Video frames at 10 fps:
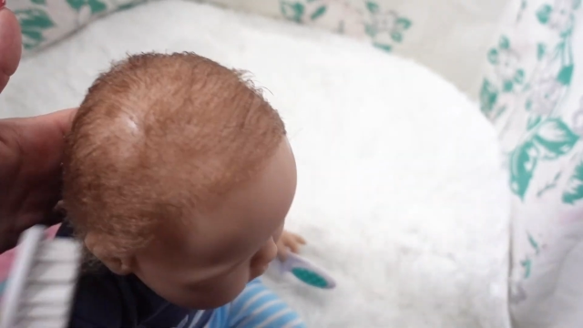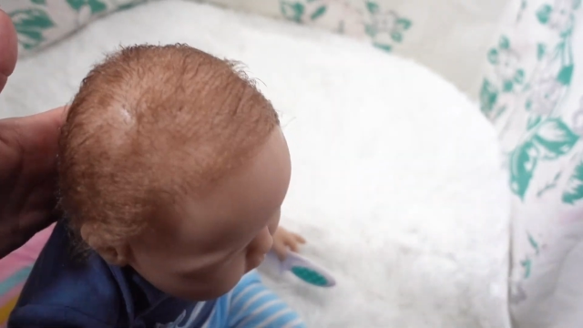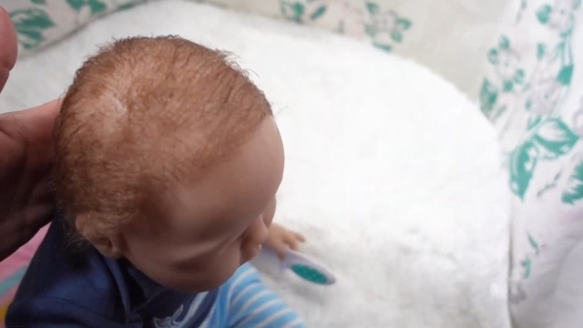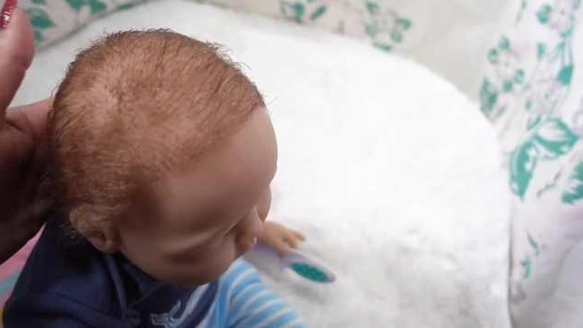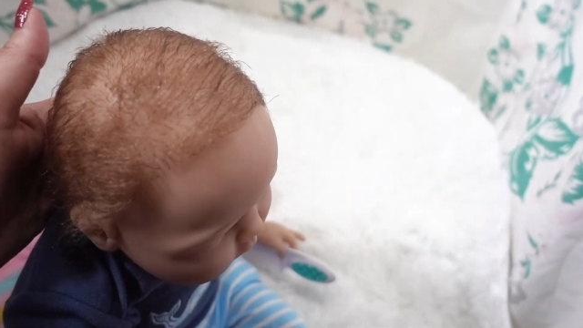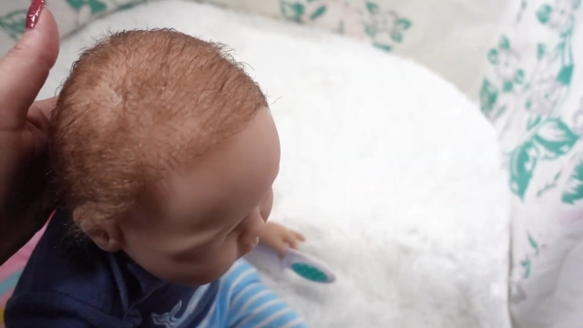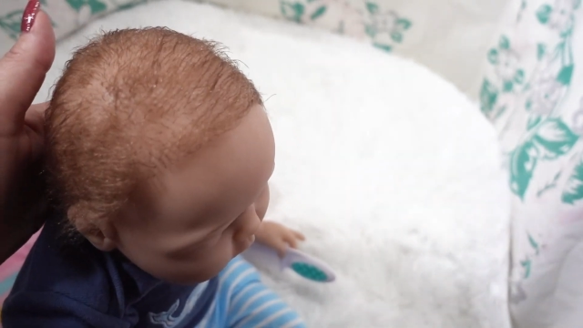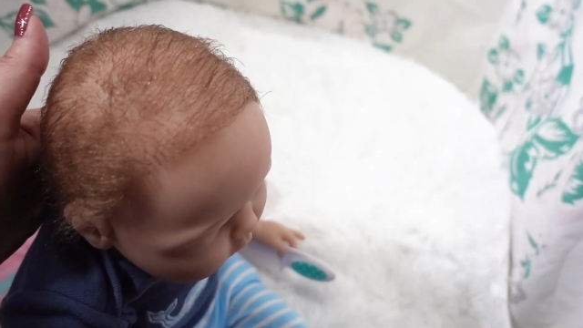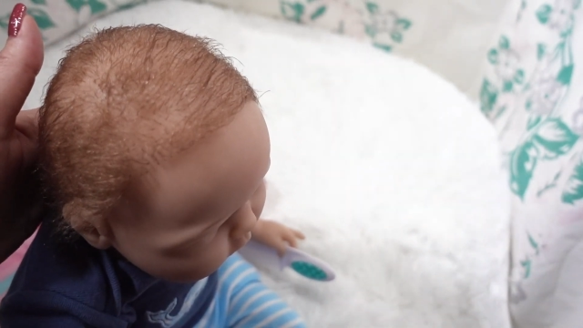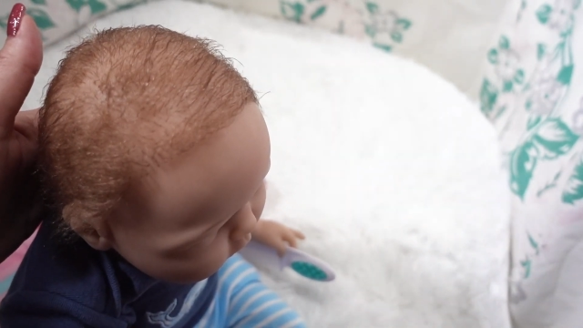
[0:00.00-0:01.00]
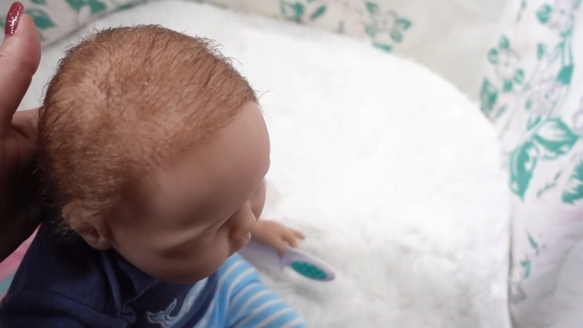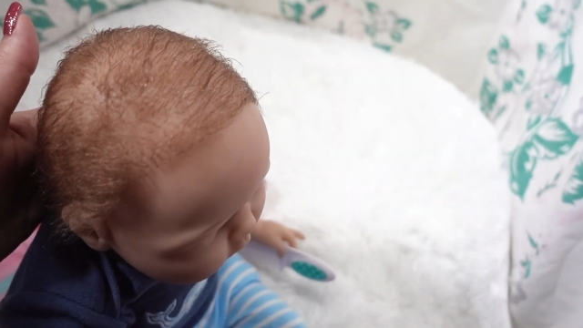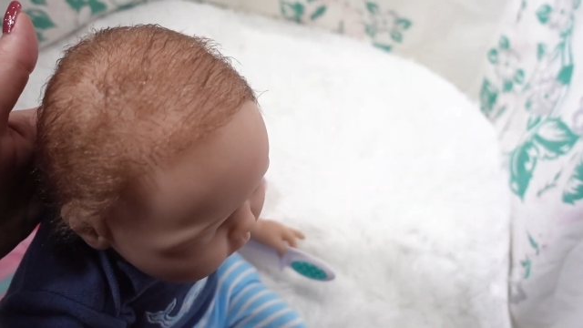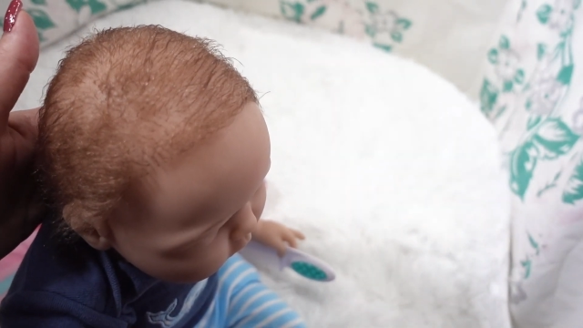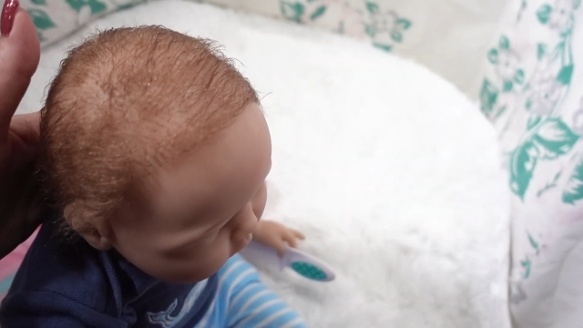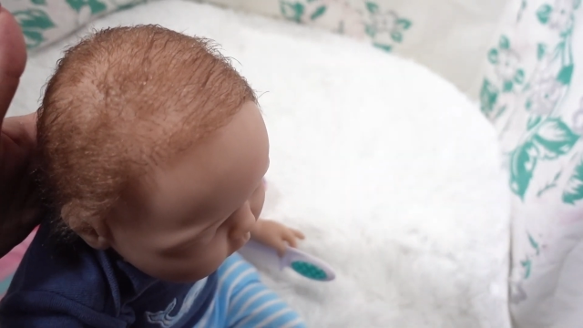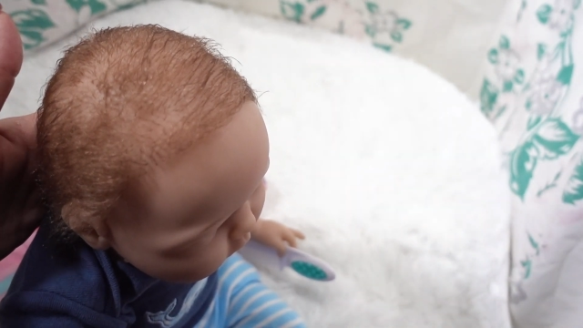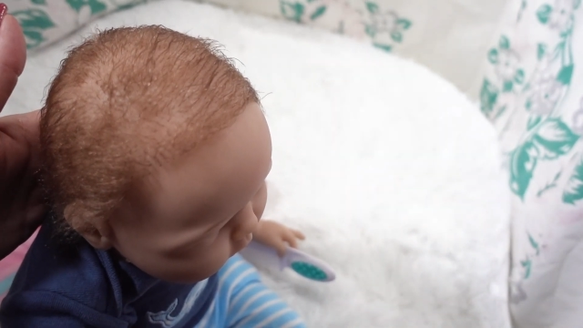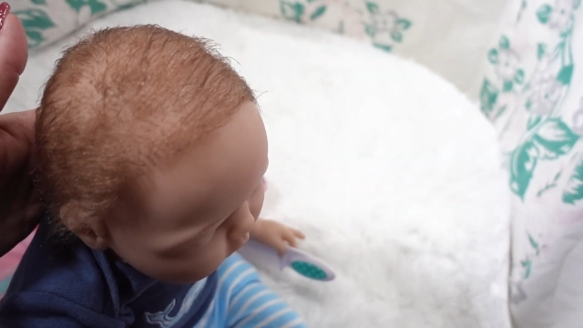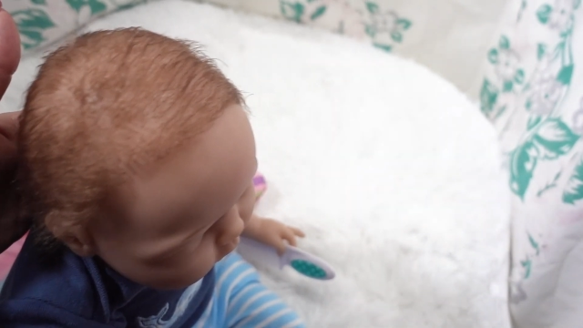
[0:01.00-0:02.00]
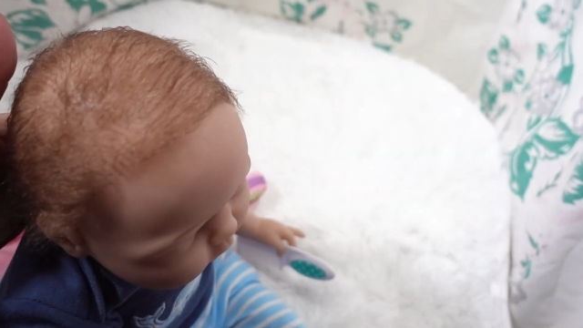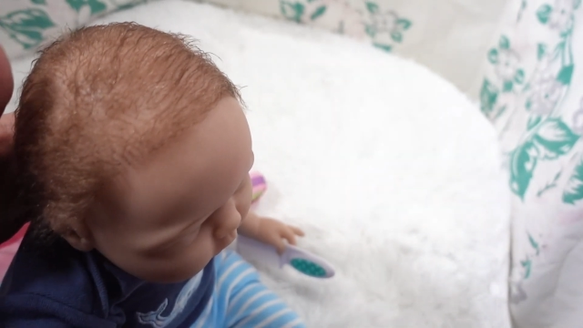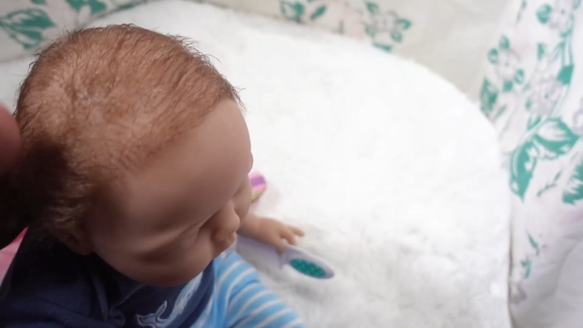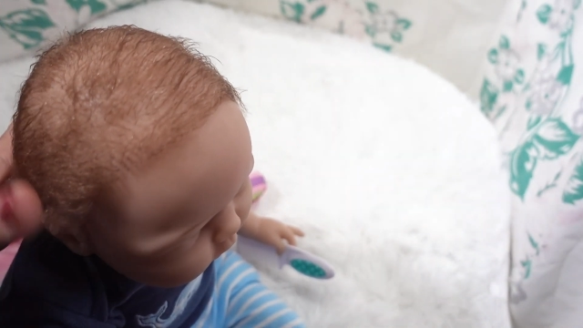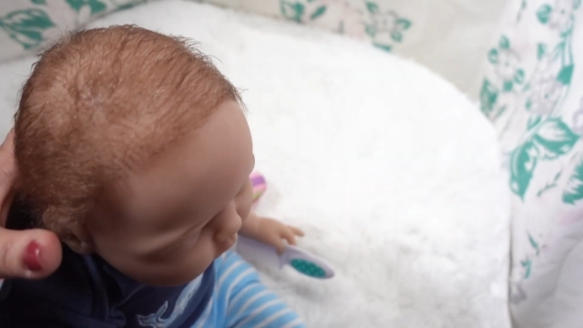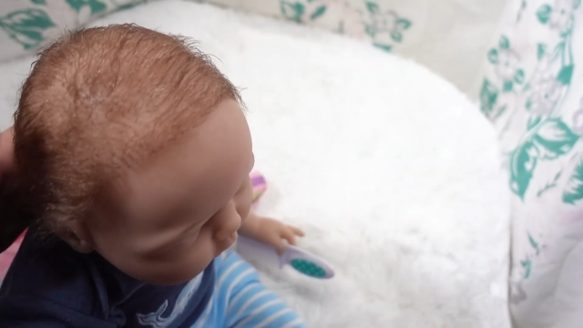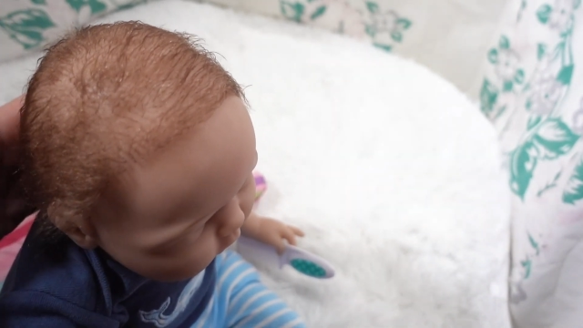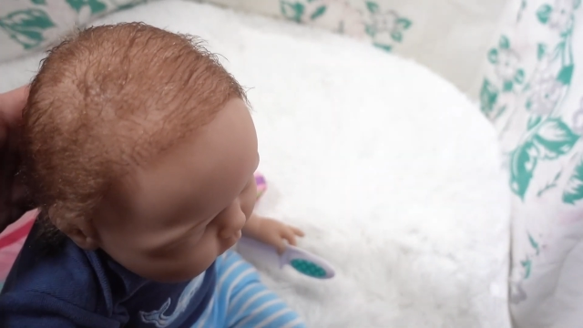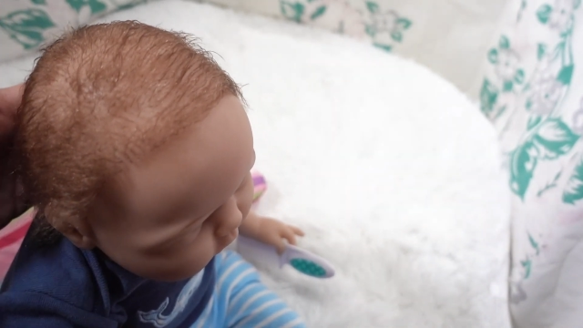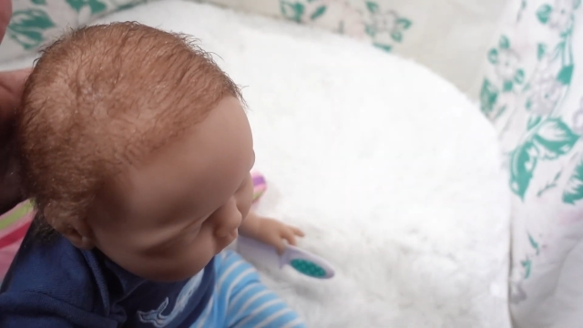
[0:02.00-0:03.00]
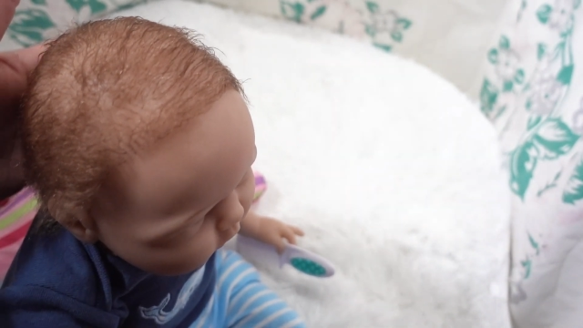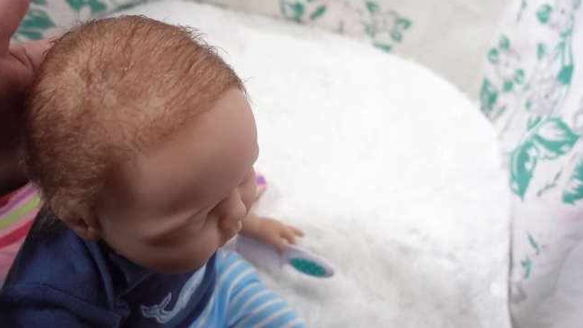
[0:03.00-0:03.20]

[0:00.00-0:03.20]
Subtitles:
(no speaker visible)